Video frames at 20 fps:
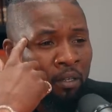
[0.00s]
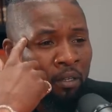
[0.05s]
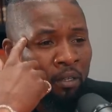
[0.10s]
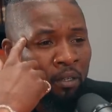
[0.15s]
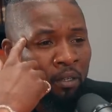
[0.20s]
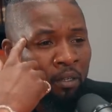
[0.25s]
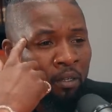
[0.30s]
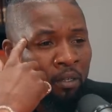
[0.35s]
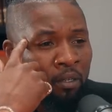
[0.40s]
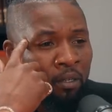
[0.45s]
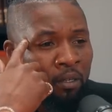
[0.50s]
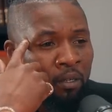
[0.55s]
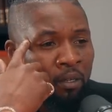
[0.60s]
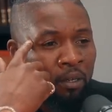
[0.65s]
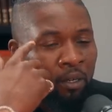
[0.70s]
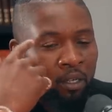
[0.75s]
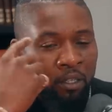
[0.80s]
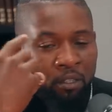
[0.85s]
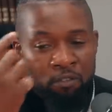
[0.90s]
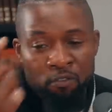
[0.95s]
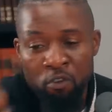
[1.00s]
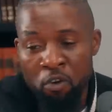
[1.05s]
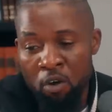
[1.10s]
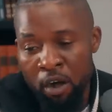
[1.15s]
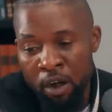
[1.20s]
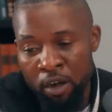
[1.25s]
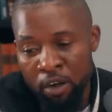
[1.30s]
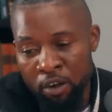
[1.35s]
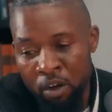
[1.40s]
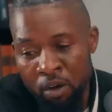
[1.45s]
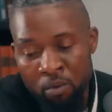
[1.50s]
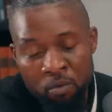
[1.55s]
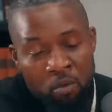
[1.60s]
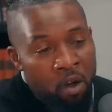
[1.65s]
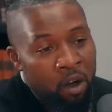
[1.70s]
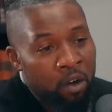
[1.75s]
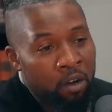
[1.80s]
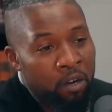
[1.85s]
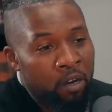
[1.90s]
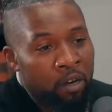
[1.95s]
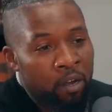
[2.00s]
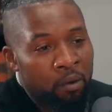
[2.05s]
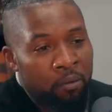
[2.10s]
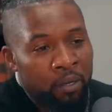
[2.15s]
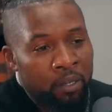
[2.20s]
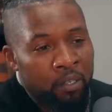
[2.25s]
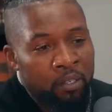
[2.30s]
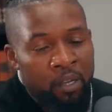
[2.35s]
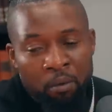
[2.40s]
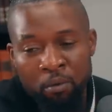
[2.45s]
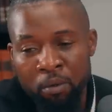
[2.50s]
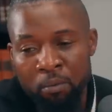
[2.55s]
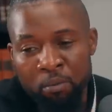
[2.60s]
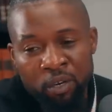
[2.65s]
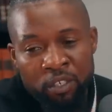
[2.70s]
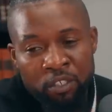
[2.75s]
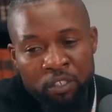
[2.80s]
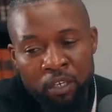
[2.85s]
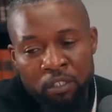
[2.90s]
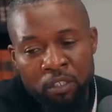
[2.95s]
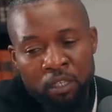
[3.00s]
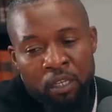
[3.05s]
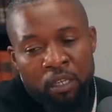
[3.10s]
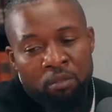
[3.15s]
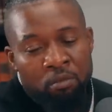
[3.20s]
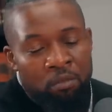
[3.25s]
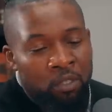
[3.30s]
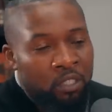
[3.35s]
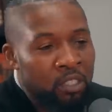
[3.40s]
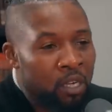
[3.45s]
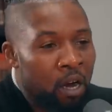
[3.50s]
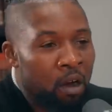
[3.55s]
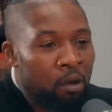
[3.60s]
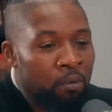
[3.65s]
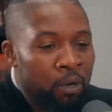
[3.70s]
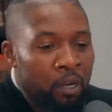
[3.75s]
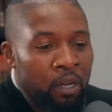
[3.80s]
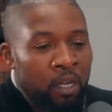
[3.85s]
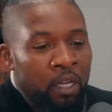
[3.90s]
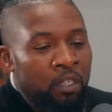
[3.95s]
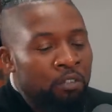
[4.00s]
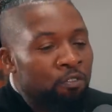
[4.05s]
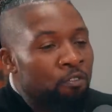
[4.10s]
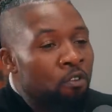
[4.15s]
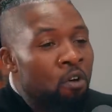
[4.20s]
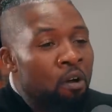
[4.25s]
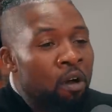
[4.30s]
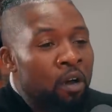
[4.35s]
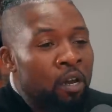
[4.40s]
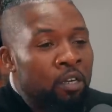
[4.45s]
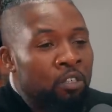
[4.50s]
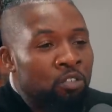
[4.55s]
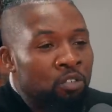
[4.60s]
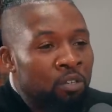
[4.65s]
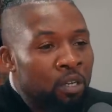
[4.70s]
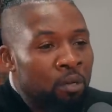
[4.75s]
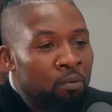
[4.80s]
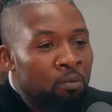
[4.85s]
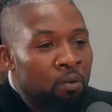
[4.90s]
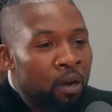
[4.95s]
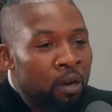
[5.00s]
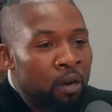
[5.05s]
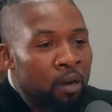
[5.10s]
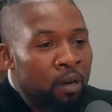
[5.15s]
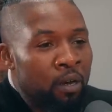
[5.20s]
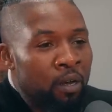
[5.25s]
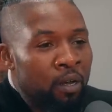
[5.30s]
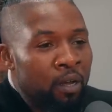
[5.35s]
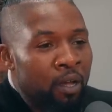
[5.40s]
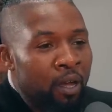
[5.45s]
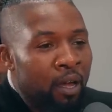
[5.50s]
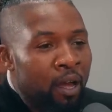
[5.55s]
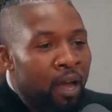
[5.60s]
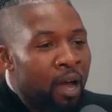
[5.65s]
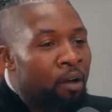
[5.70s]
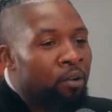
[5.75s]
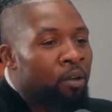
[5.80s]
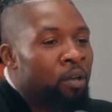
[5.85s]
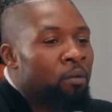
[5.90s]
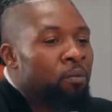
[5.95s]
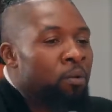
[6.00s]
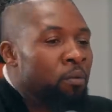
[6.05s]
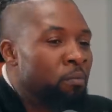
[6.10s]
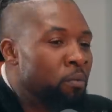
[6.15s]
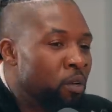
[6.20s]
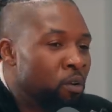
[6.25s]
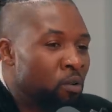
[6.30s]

Mm-hmm. It's fluoride in our water that we that we brush our teeth, we shower with. It's fluoride in drinking water. How can we be